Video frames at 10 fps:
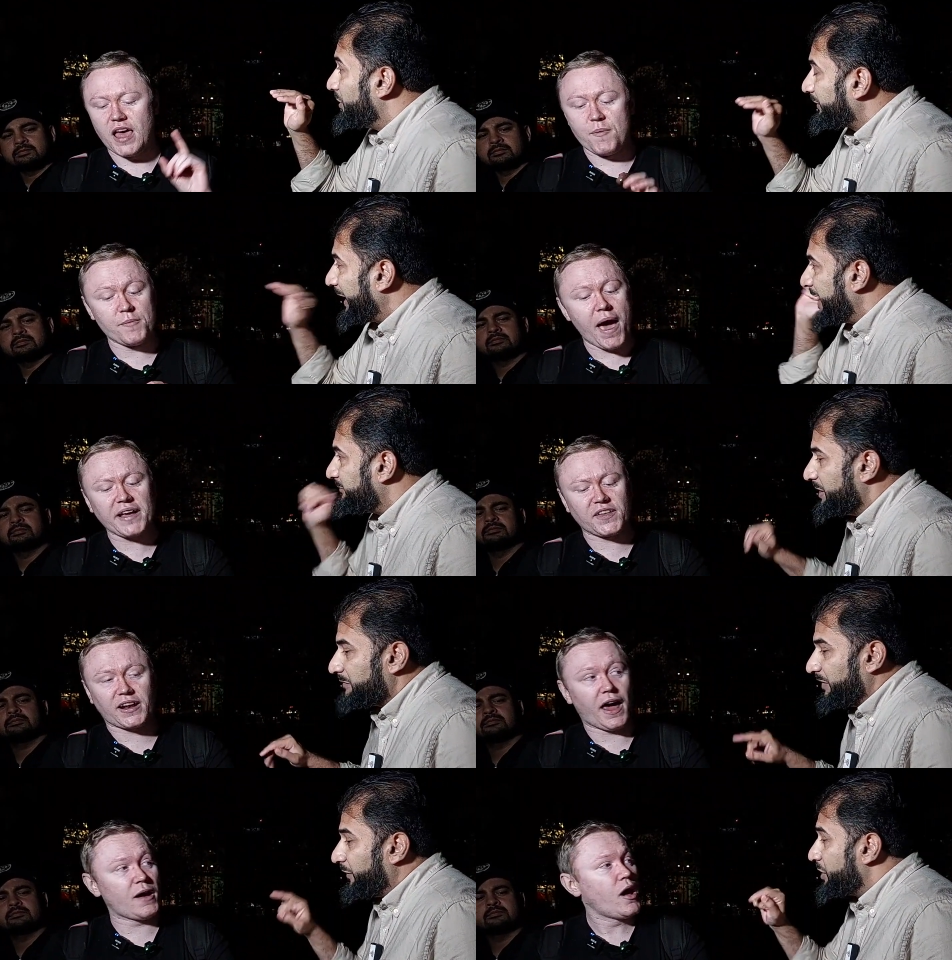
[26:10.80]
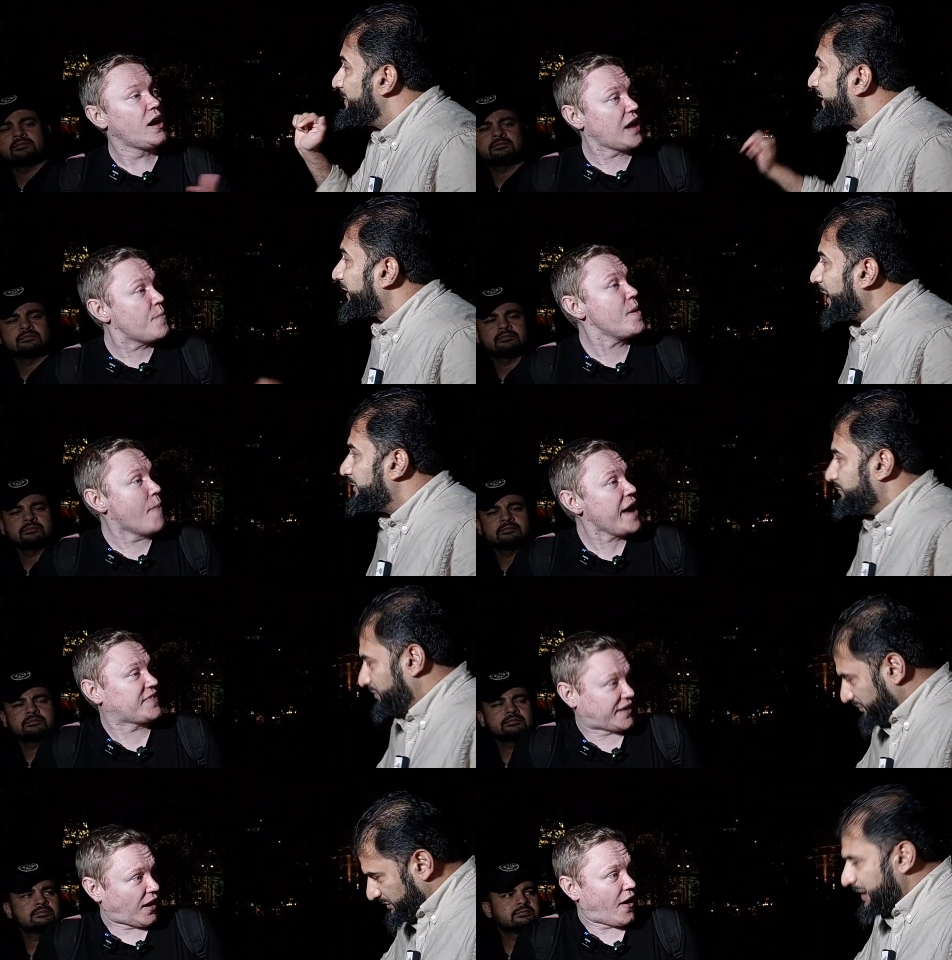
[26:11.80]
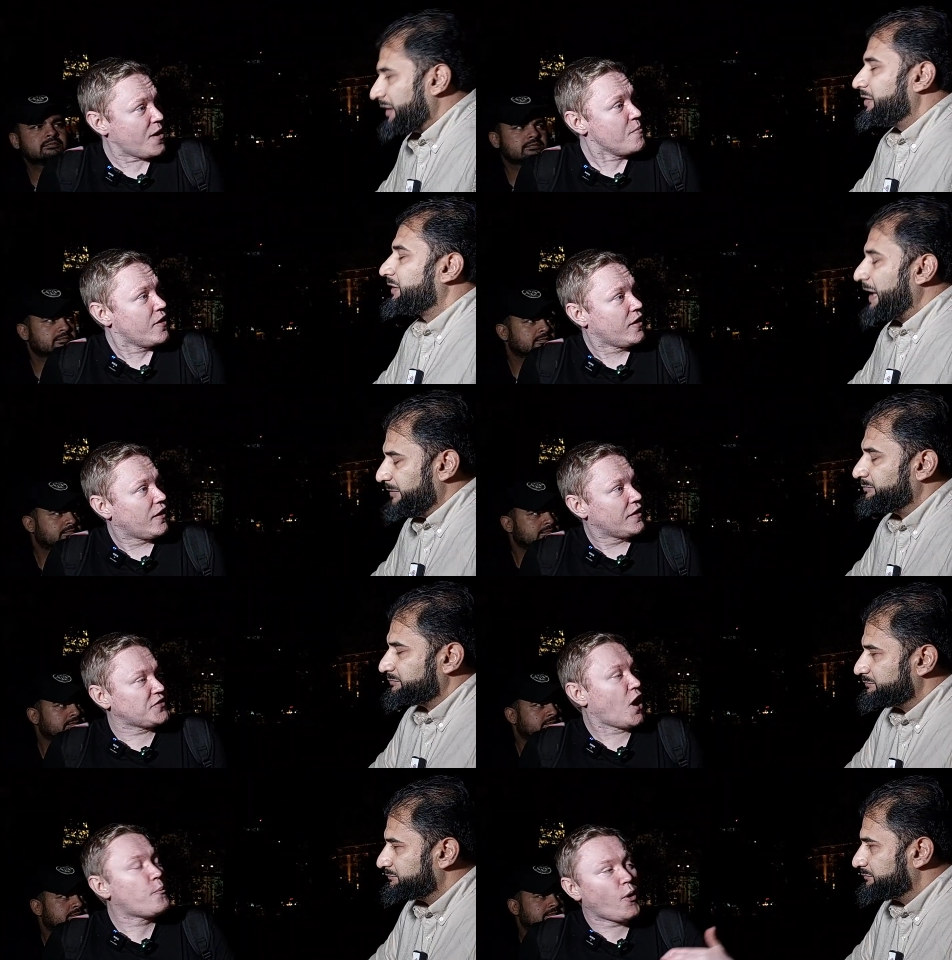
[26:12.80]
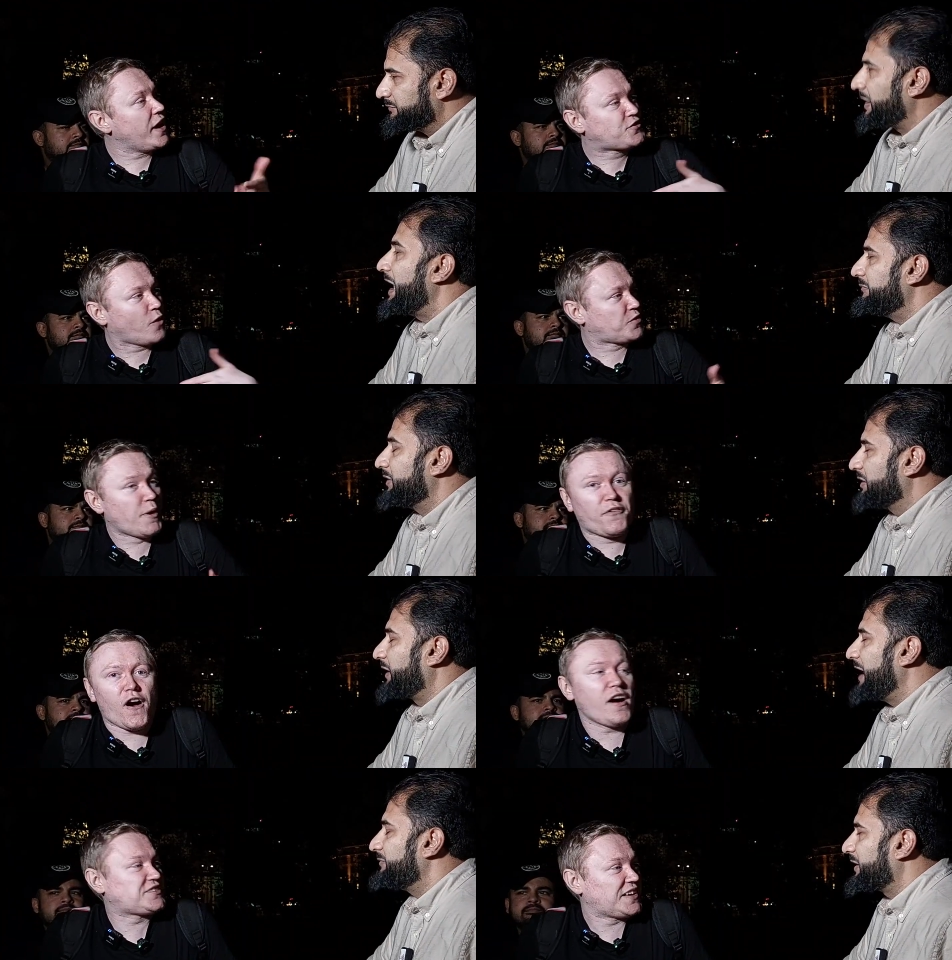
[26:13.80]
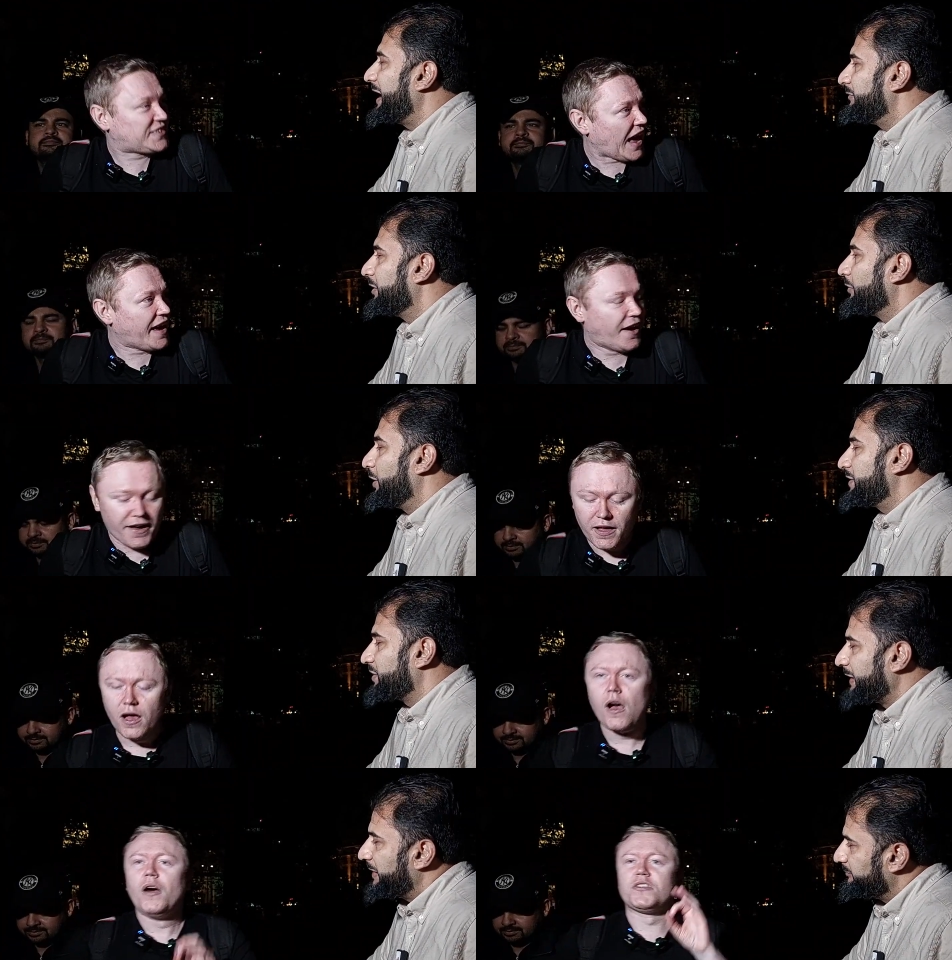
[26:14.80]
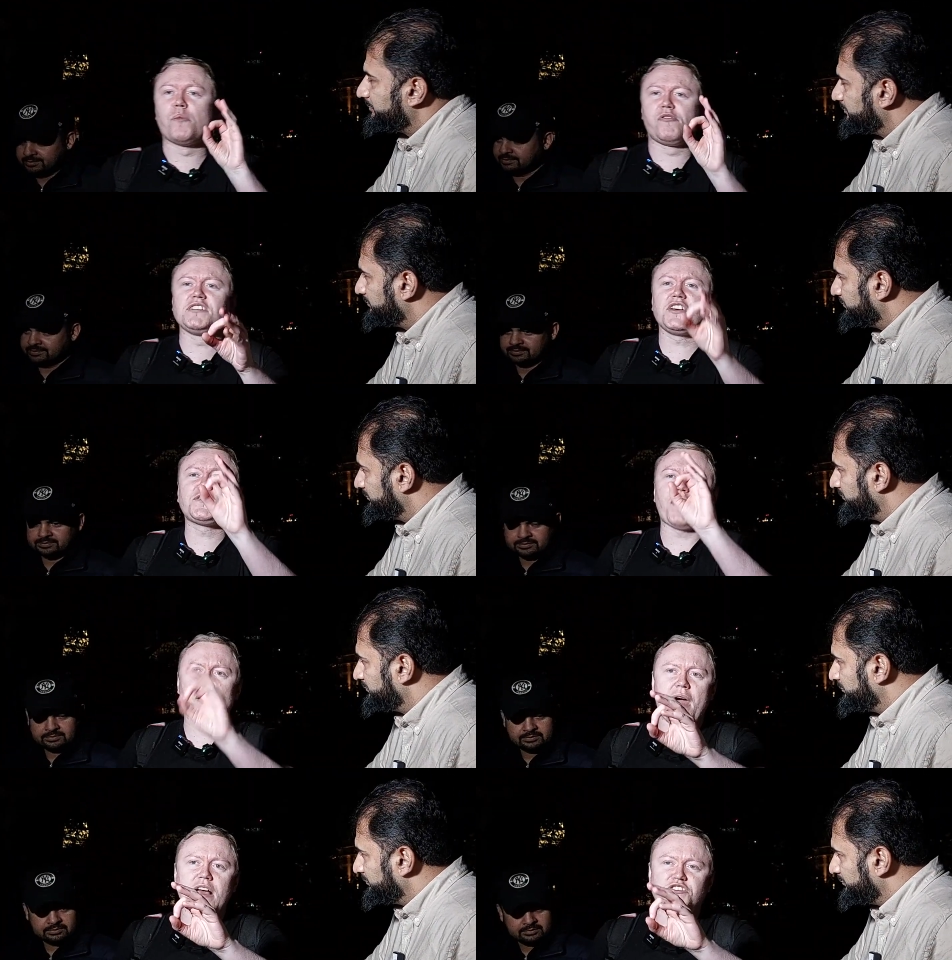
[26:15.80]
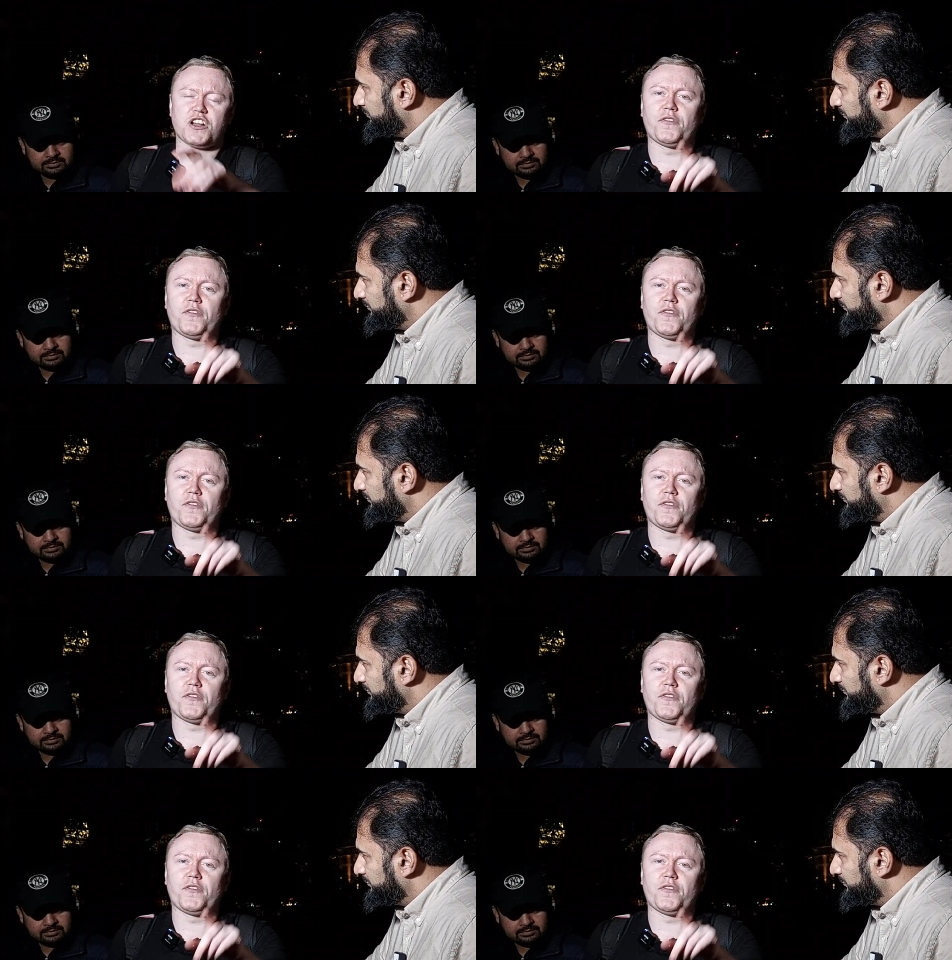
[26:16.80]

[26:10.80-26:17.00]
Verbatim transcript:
Speaker 1: you claim, before you make a claim. Let me make the claim. claim. There's no point in claim. talking to me before claim. I actually claim. say it. What is your claim? The Bridges Foundation